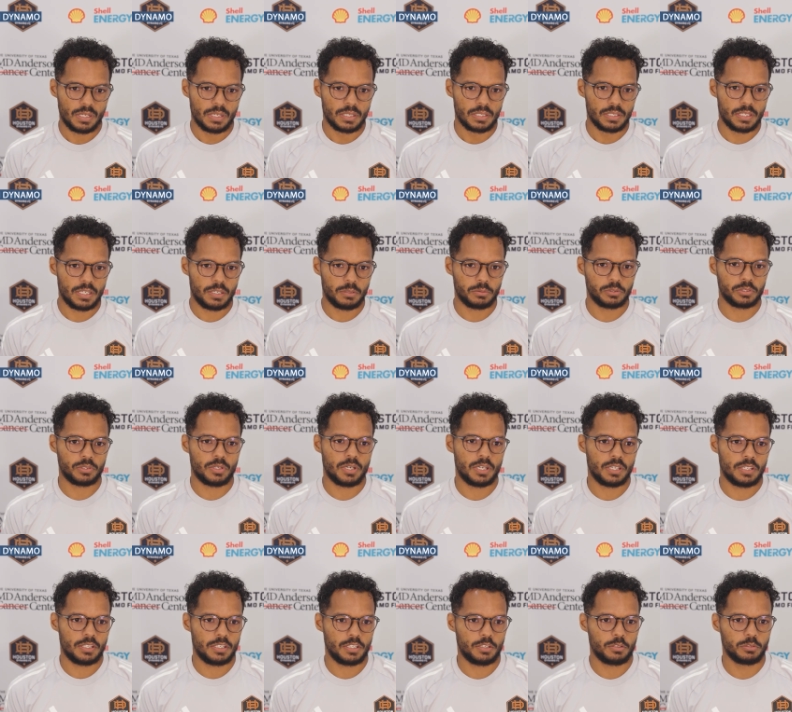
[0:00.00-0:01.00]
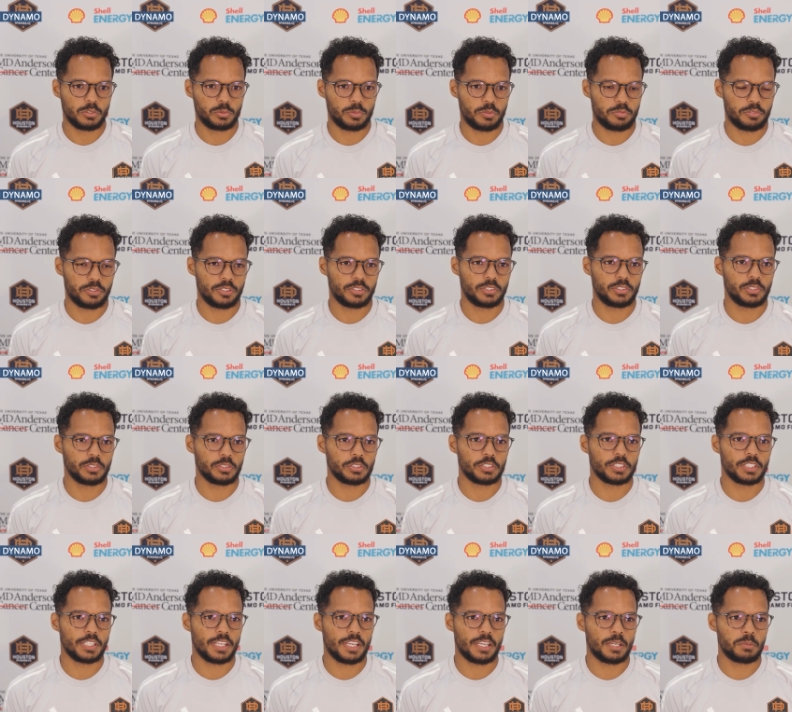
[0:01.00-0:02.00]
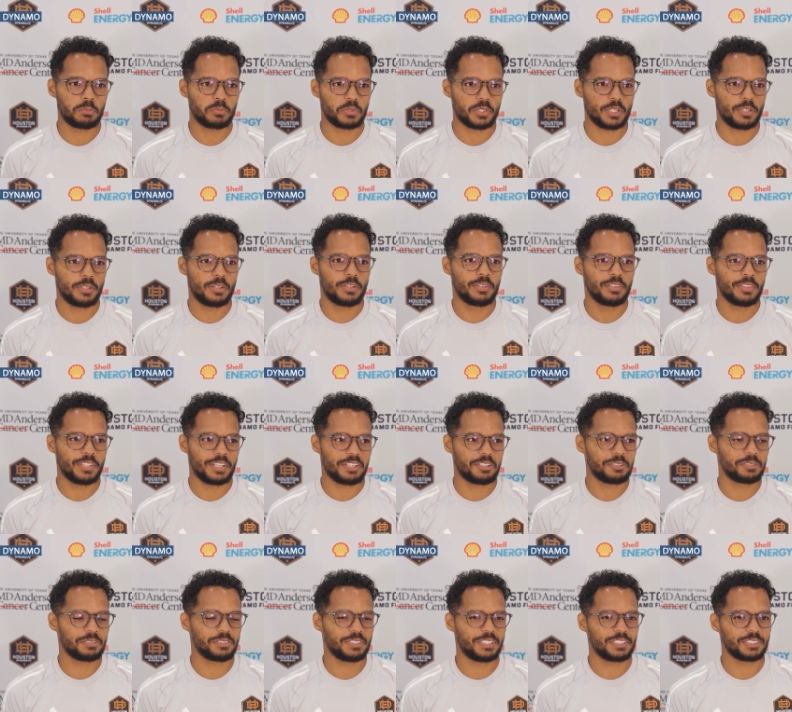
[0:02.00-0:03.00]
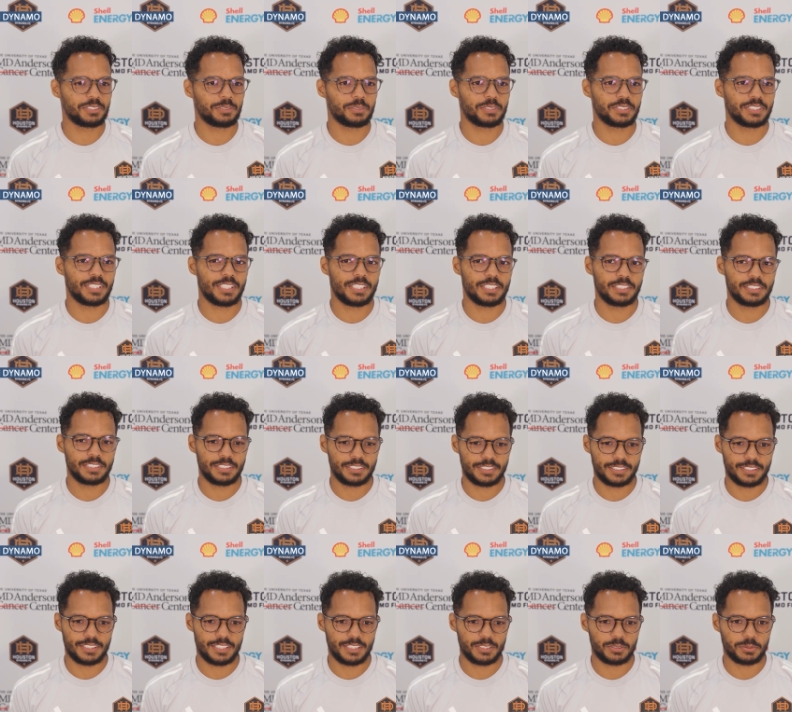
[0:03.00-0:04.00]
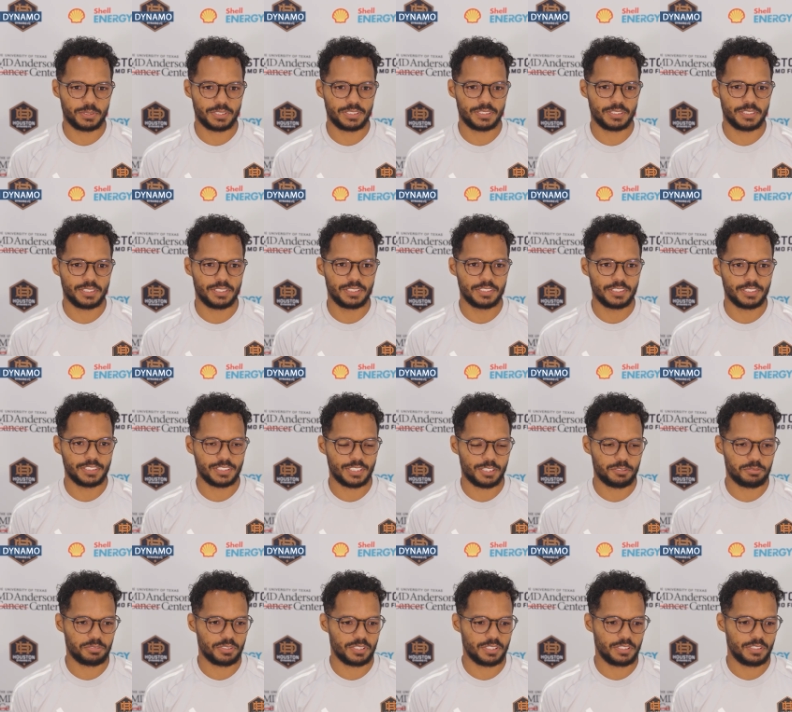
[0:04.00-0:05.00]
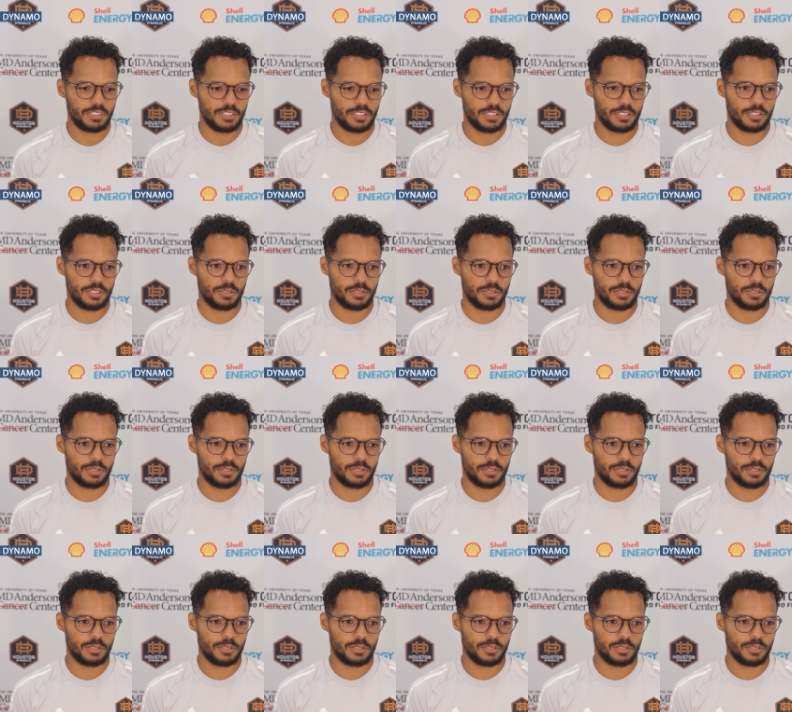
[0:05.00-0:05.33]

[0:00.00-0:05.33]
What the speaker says: Yeah, it was great. It was my first touch of the game, so that's always nice. It's a nice way to ease yourself in.